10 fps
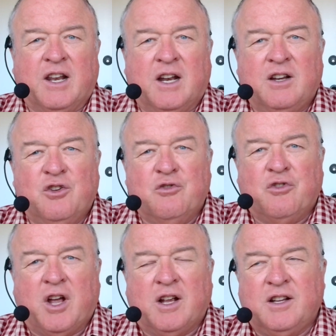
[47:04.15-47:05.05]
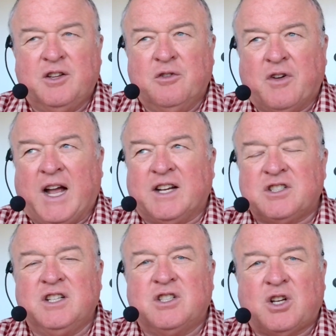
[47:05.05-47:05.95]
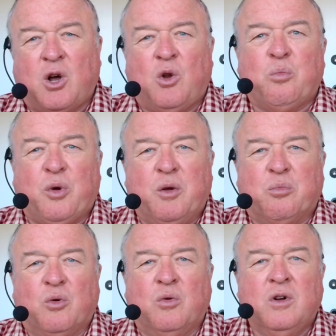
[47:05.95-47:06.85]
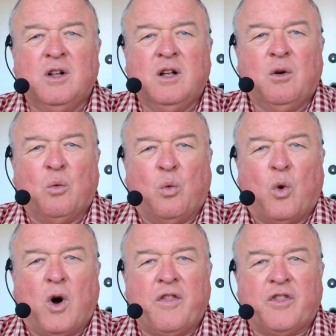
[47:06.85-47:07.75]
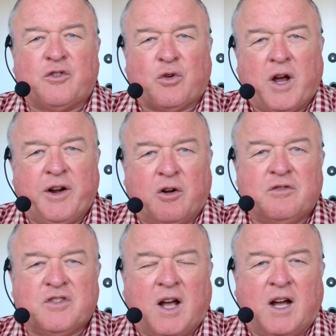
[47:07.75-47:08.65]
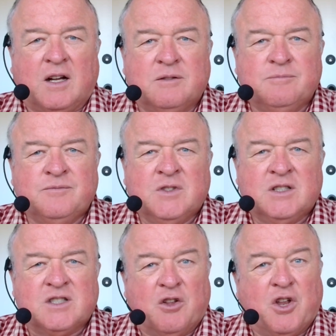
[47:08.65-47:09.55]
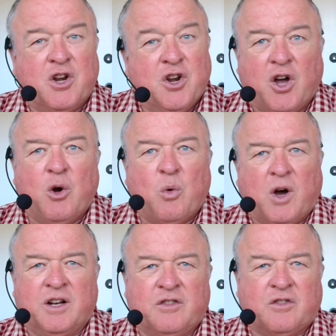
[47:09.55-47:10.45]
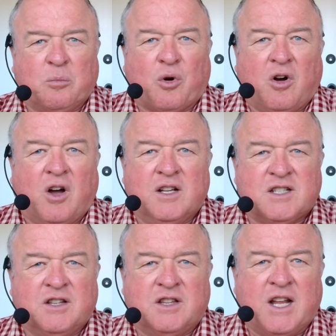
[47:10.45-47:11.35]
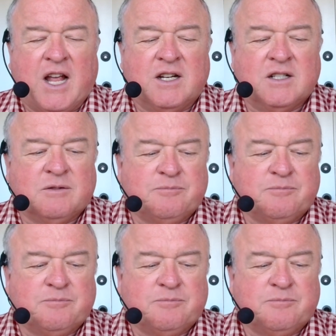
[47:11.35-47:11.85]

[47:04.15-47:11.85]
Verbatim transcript: that you've you've actually told people what the trade-offs are, so that no one is surprised at the end.